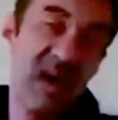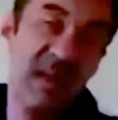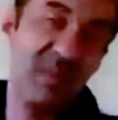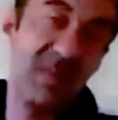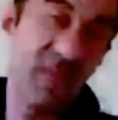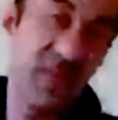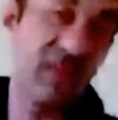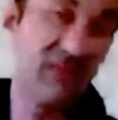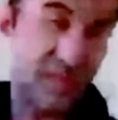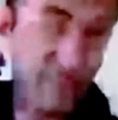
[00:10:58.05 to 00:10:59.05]
I feel that
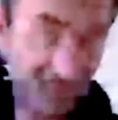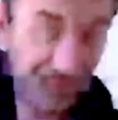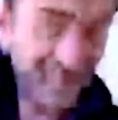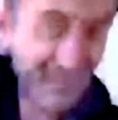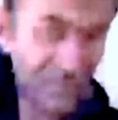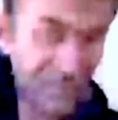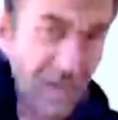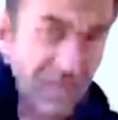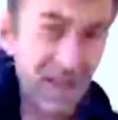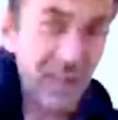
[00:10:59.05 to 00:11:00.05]

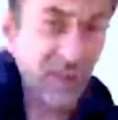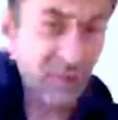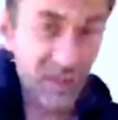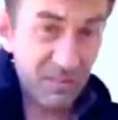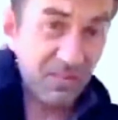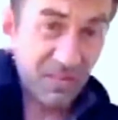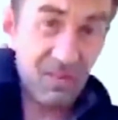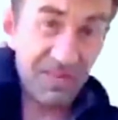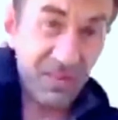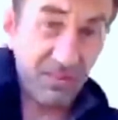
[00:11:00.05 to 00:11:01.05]
that humor comes into